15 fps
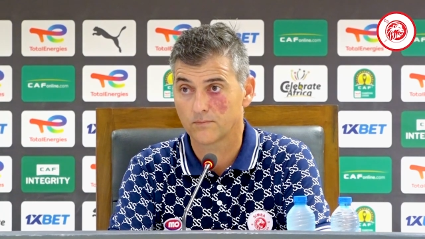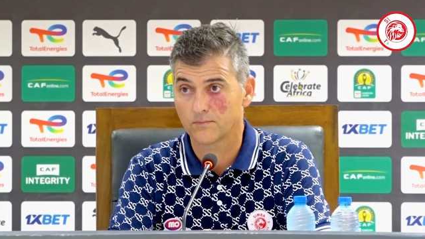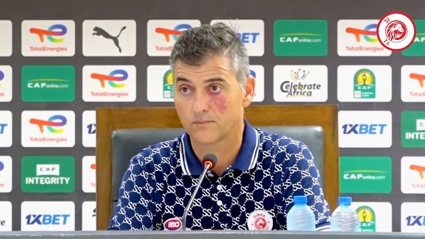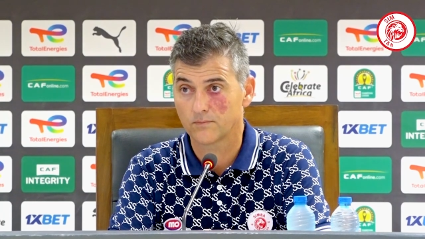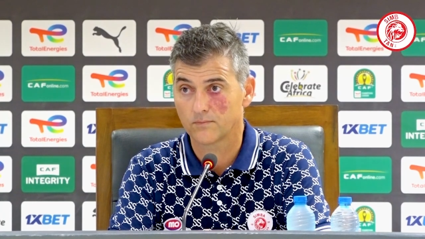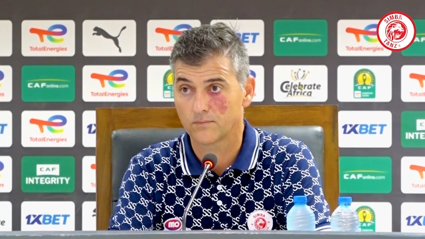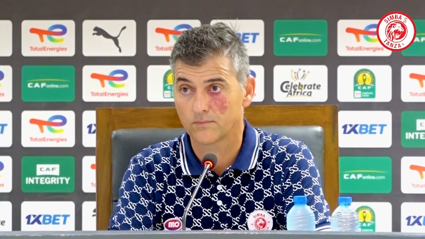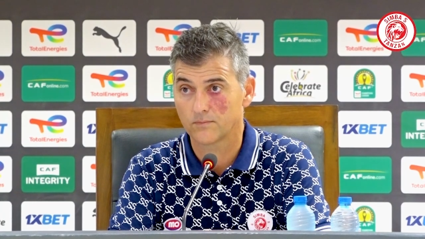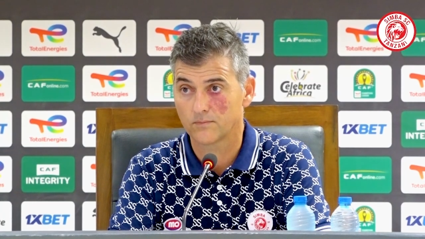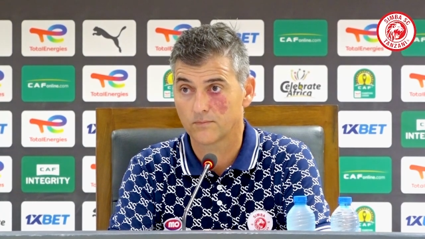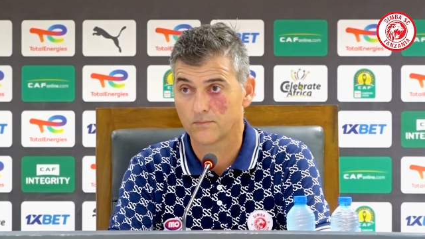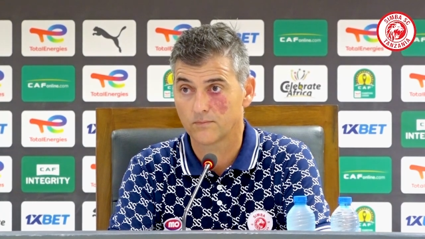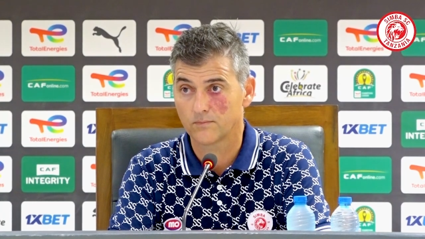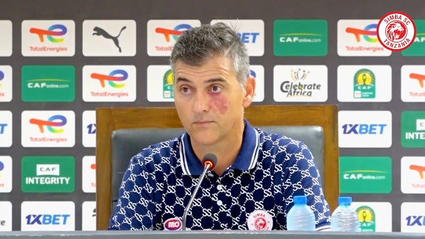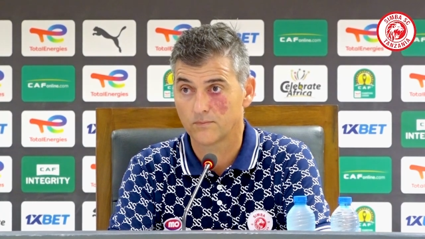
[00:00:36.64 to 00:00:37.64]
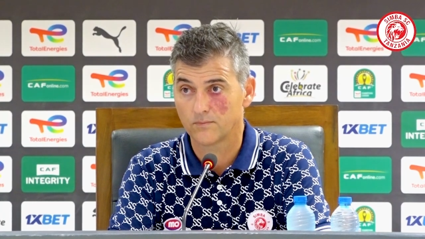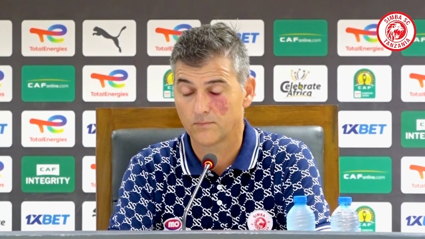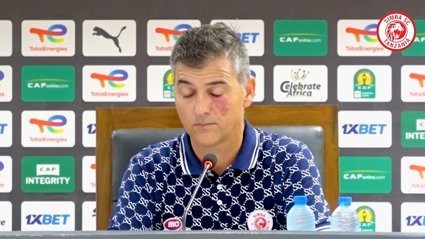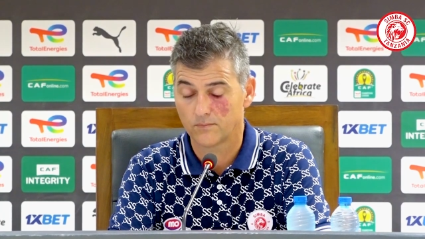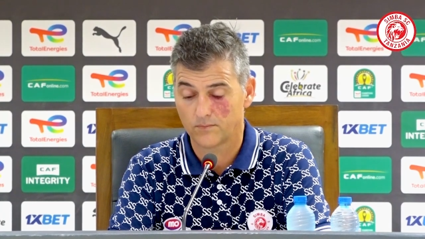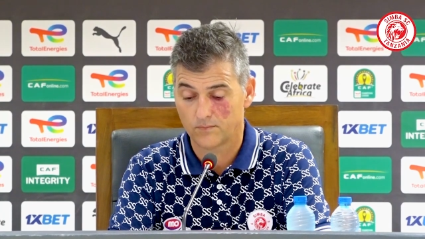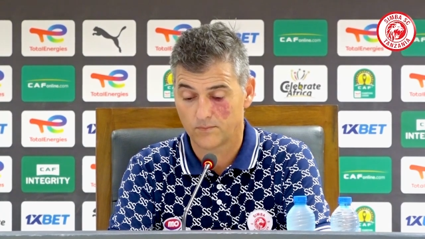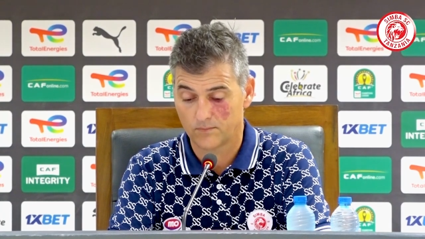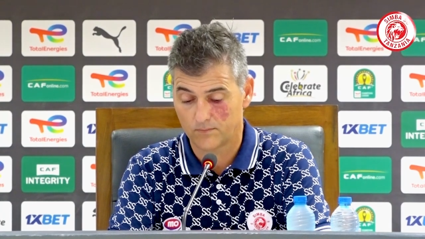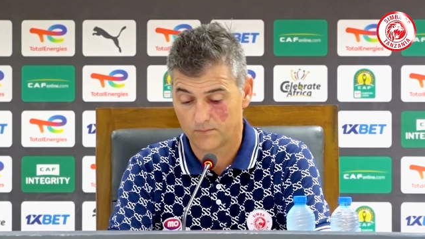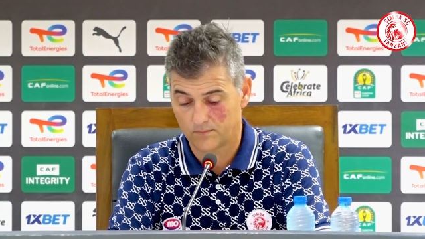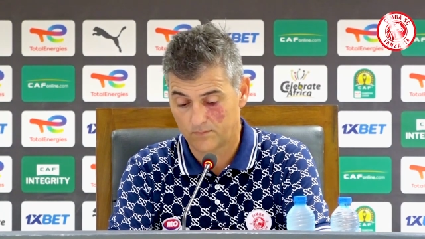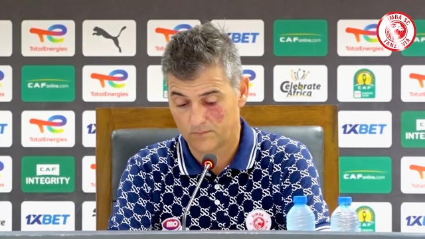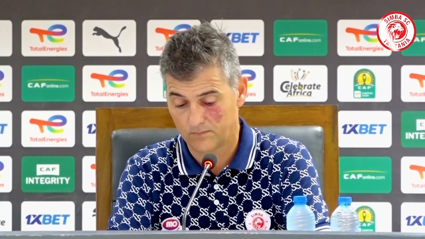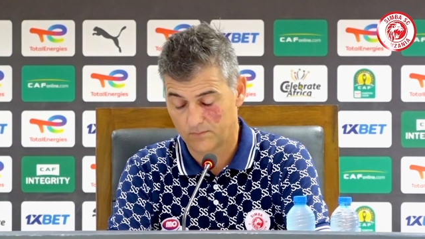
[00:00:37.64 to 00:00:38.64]

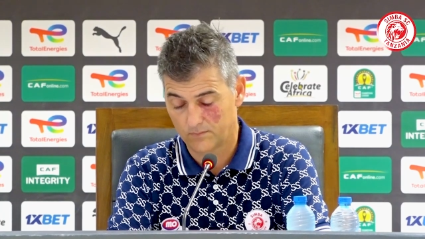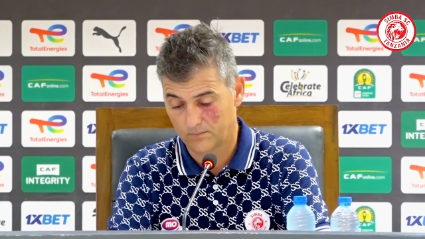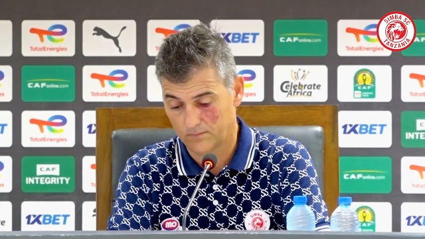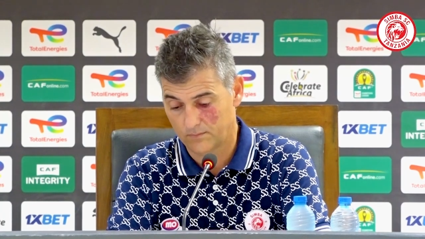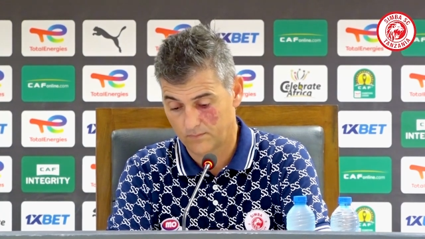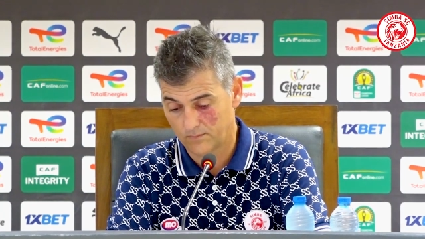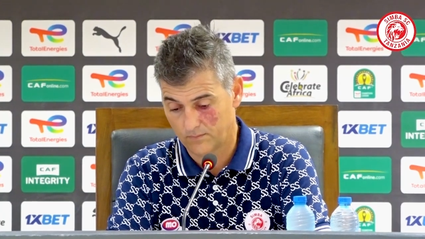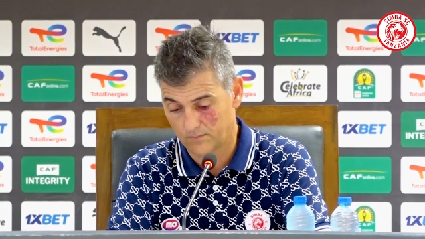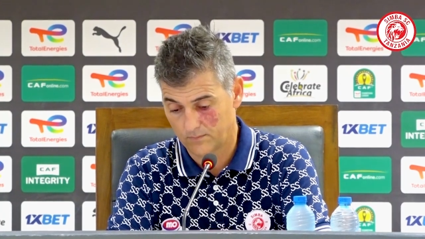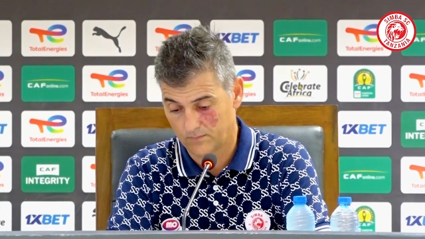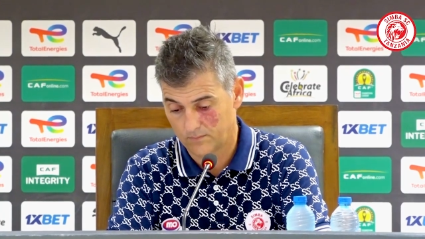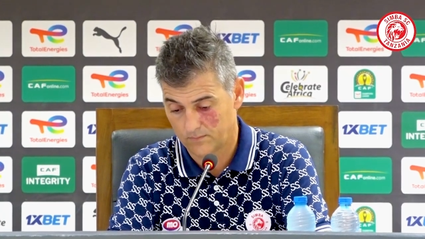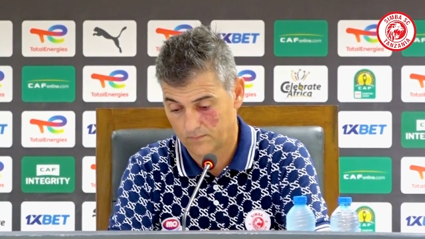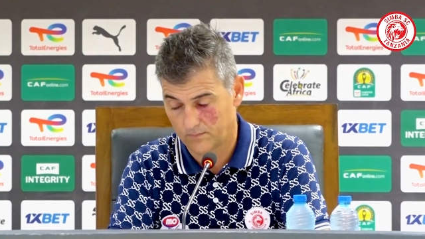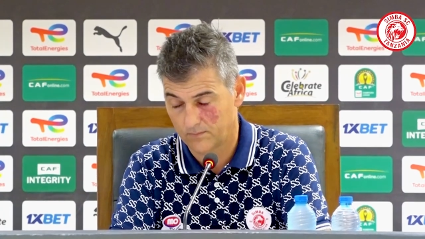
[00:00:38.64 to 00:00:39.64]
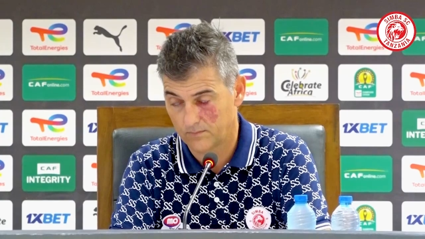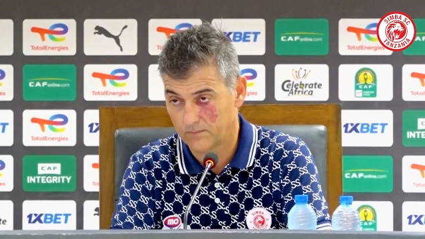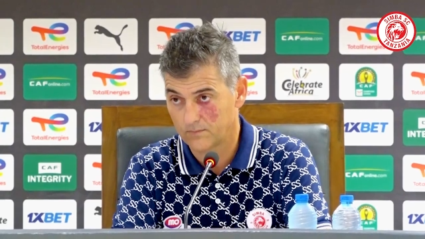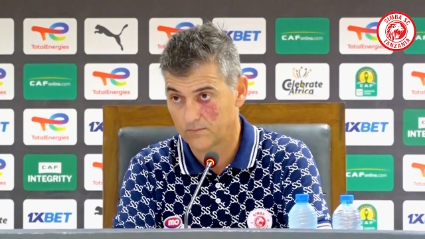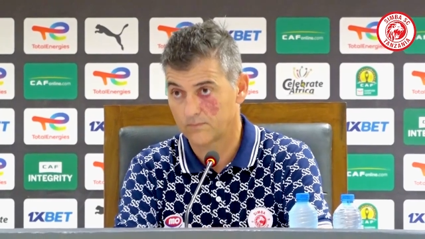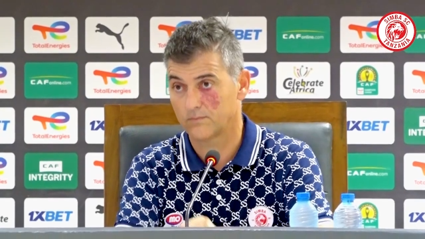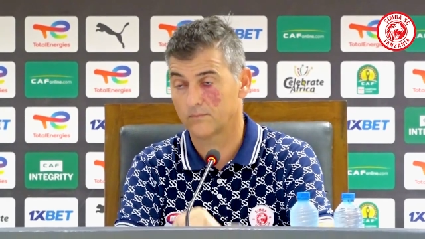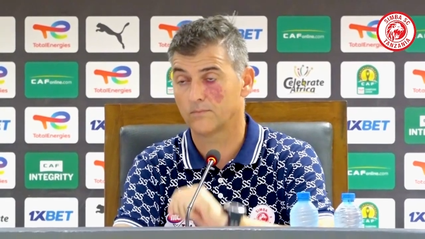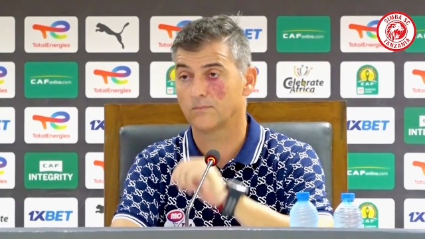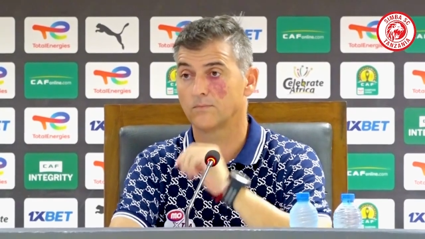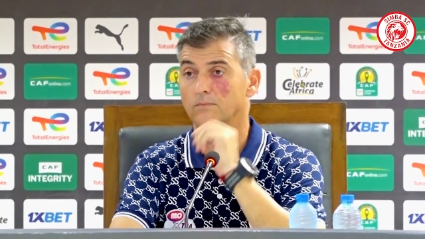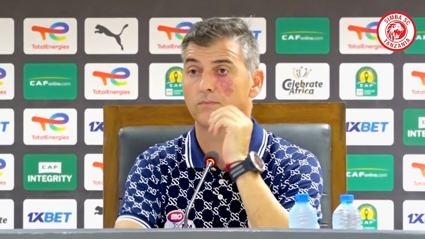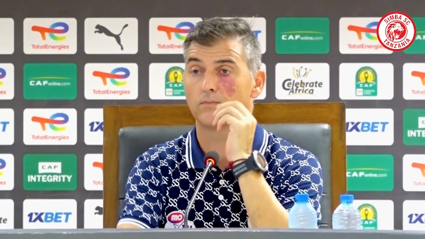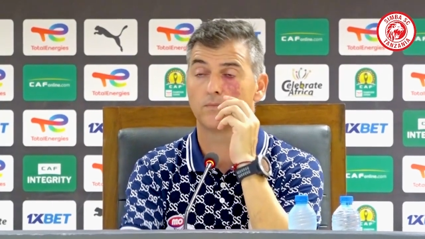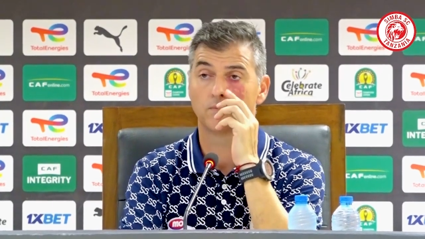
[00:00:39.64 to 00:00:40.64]

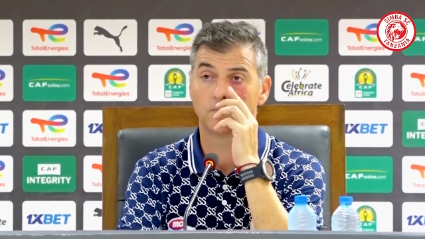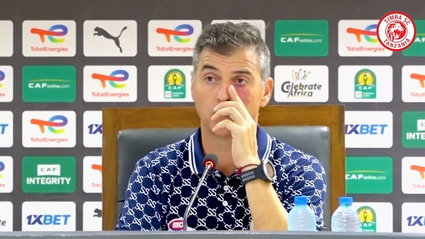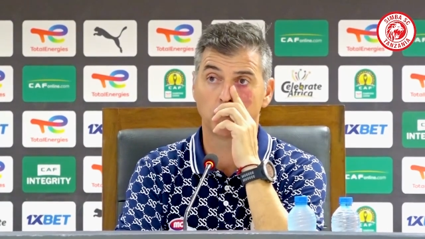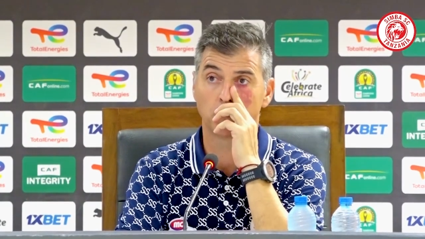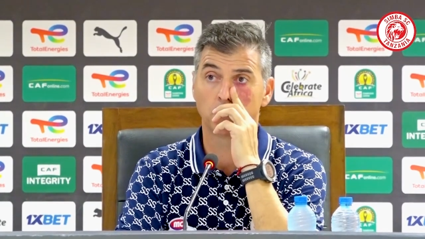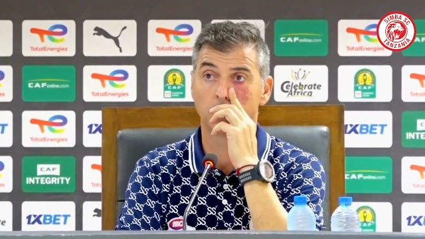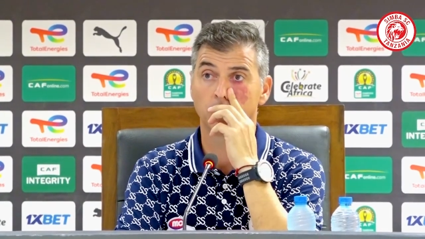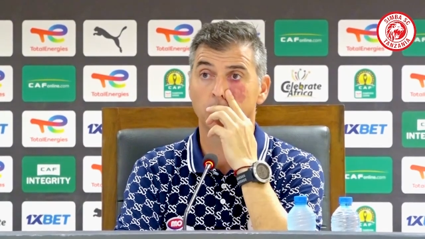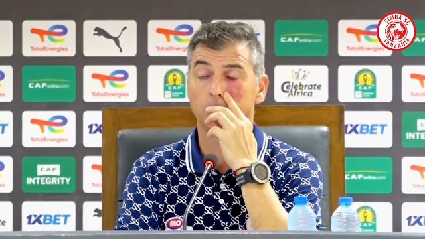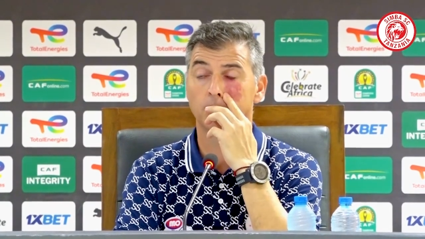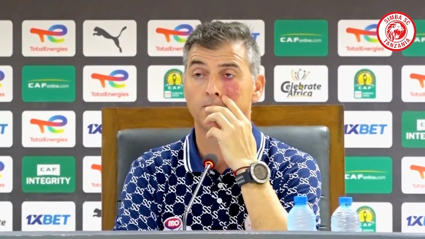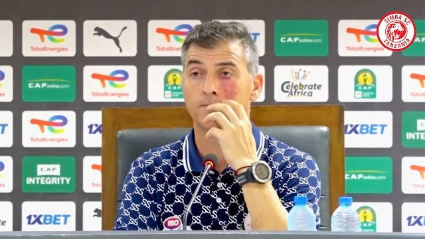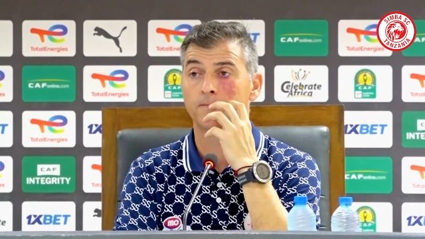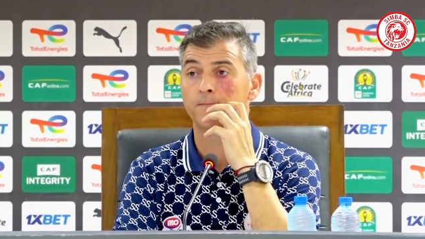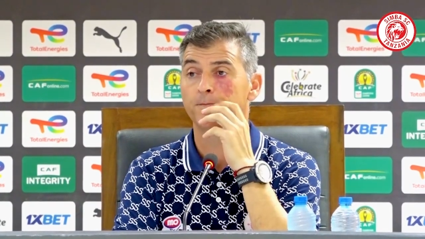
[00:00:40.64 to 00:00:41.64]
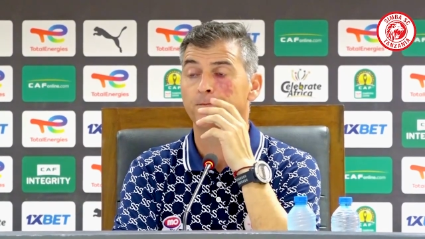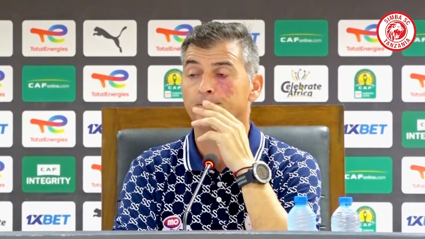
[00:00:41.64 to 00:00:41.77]
No one is speaking in this clip.